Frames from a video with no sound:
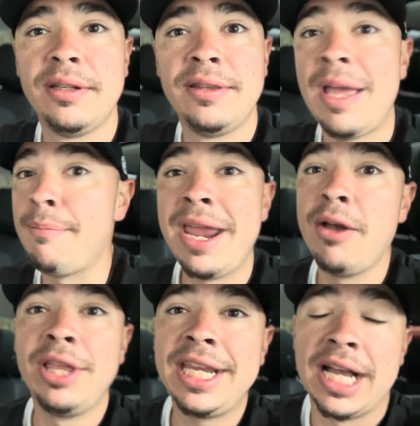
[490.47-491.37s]
that may
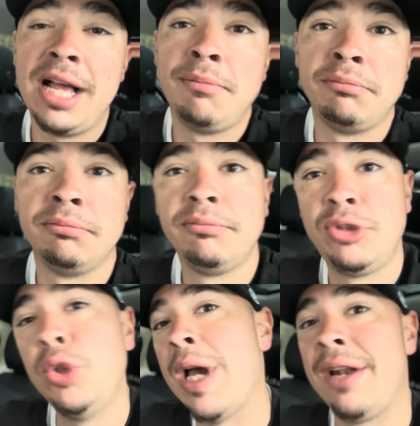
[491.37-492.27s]
only come
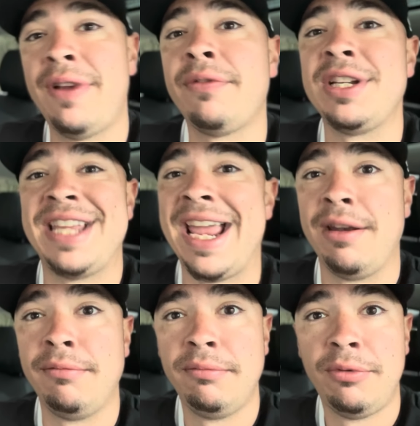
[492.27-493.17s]
2 out of every
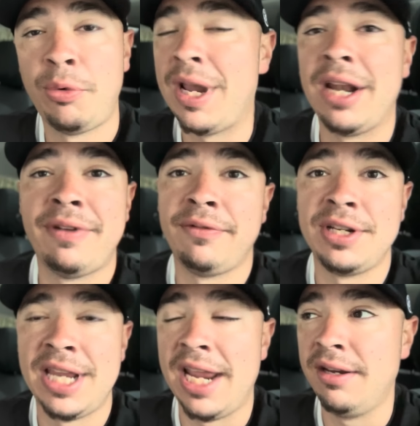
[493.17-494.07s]
10, 3 out of every
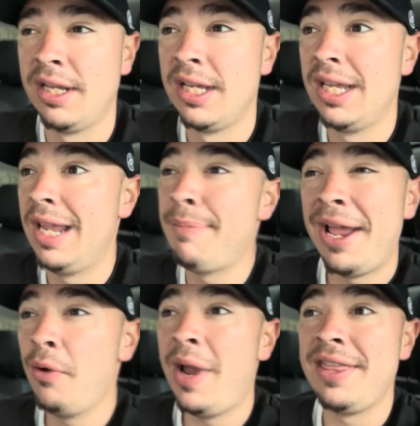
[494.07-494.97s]
10. And by
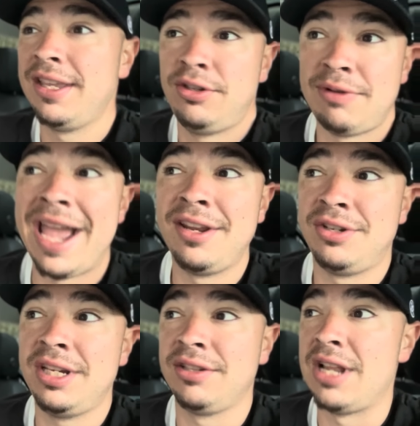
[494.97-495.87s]
the way, this
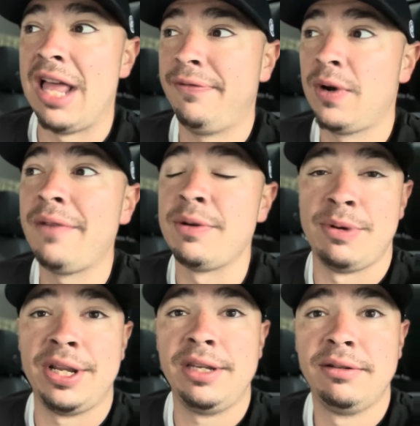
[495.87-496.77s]
strategy is not for
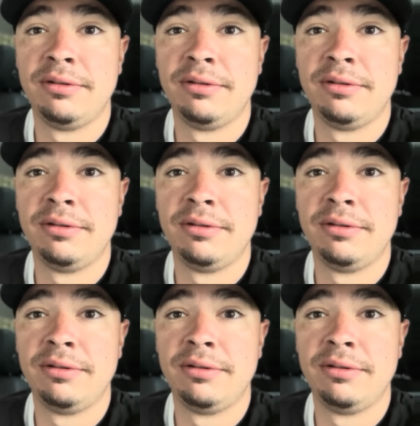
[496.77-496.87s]
everybody.